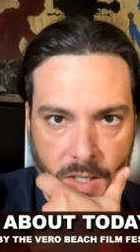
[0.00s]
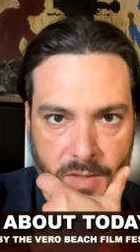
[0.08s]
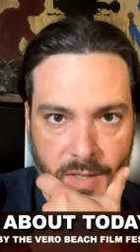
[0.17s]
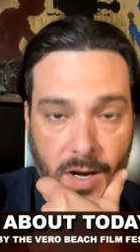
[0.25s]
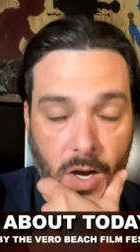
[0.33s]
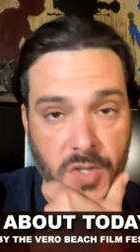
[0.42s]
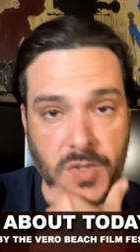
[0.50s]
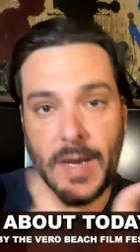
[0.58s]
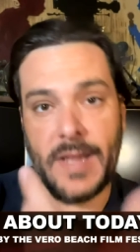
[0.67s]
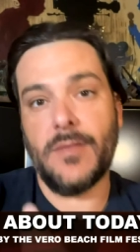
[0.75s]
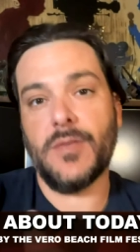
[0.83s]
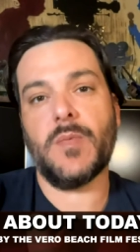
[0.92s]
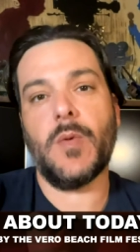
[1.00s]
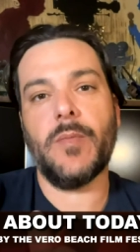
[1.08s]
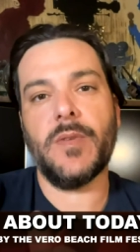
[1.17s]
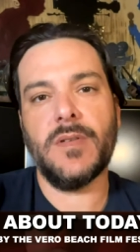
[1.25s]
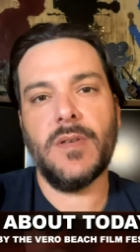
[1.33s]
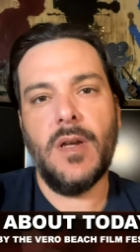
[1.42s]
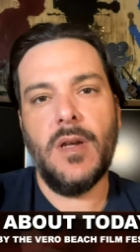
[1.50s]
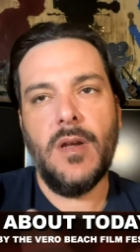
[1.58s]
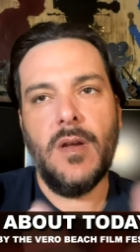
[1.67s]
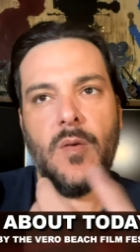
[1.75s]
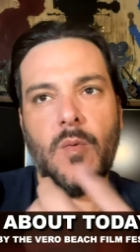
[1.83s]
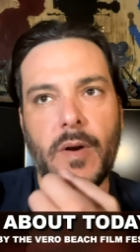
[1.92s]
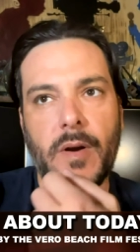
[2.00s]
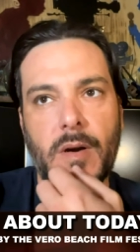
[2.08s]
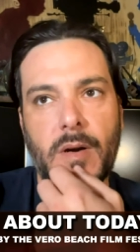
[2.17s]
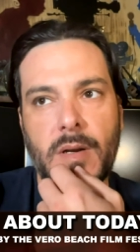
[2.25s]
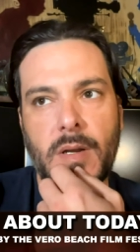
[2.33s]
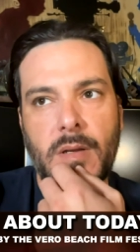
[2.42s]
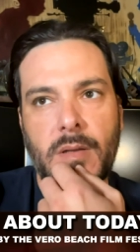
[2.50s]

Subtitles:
they also had those moments where